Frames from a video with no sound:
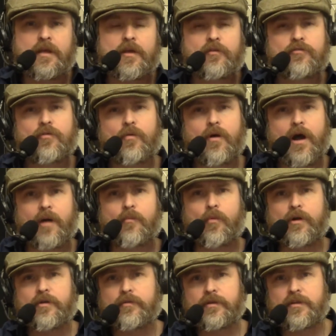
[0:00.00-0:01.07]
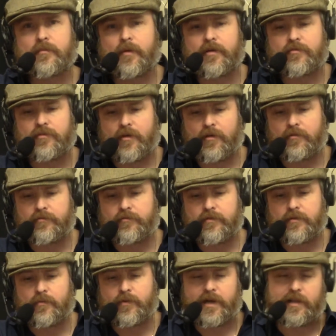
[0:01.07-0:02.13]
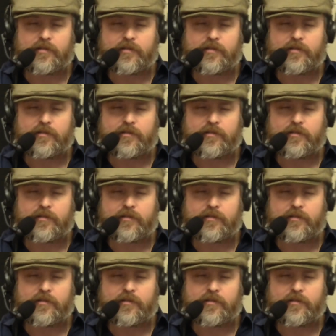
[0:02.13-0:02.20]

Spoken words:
So I'm wondering to myself, when I